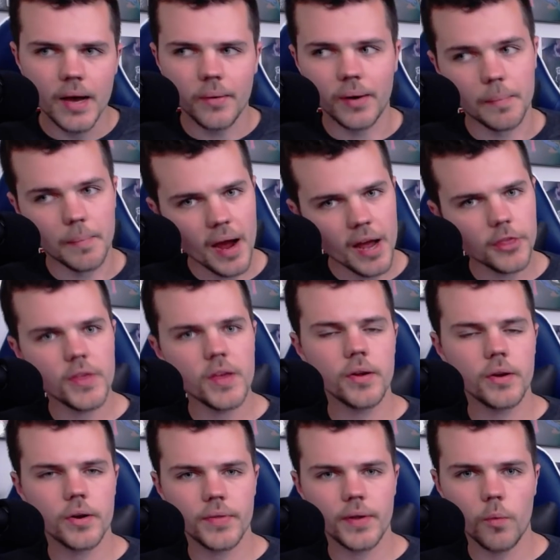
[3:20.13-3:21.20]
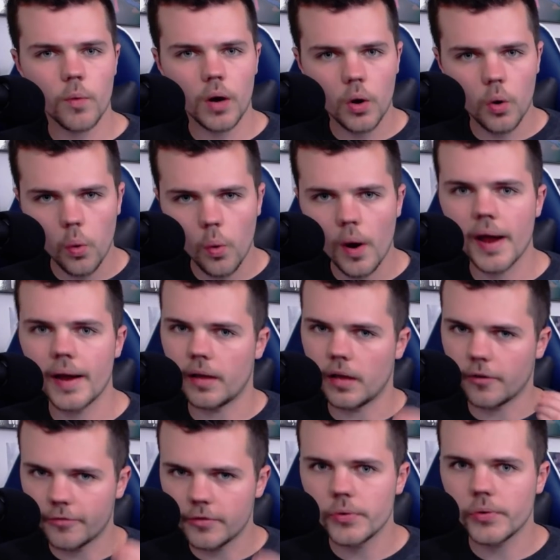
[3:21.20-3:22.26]
Well, in my theater, there were quite
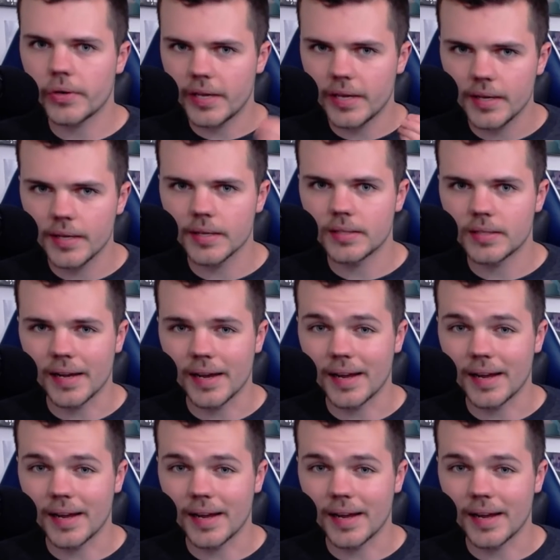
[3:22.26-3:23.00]
a few kids,